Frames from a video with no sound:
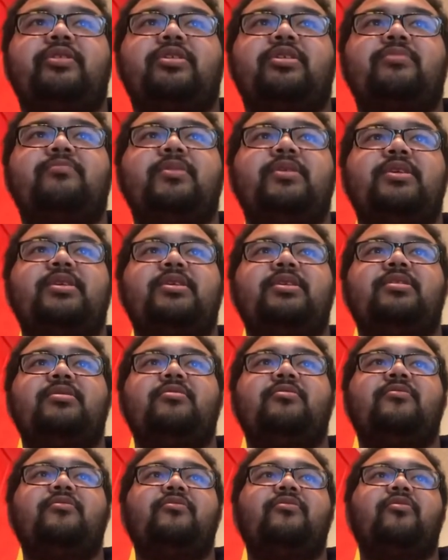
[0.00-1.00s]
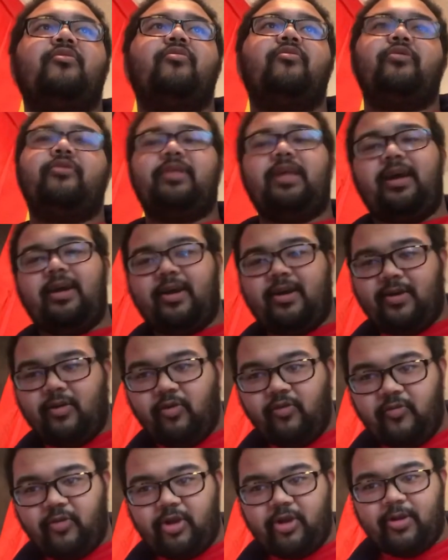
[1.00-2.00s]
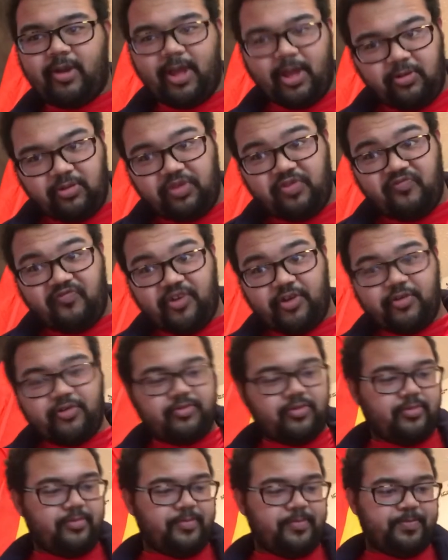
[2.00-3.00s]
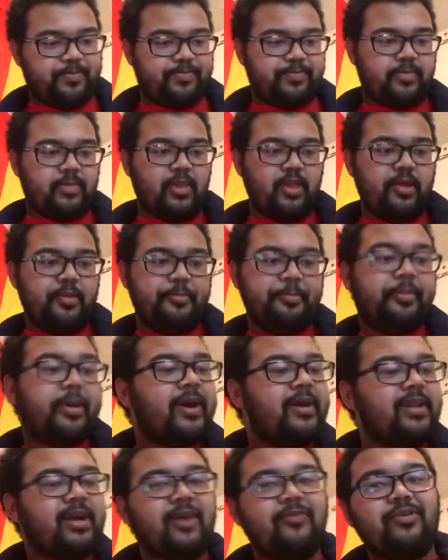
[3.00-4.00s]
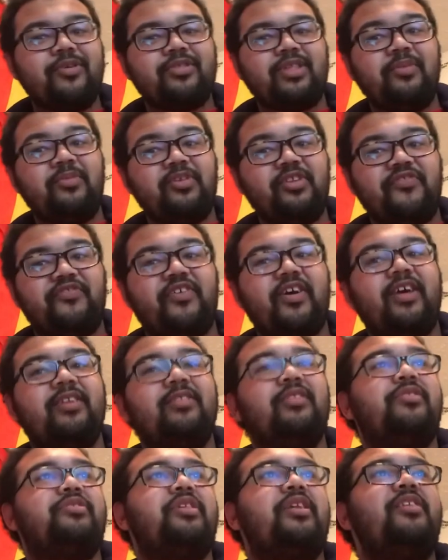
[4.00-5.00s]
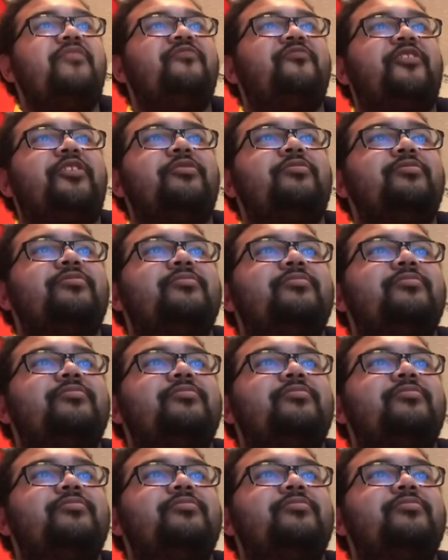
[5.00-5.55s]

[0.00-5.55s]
Committee or that overall House vote, but I was able to find the Senate vote,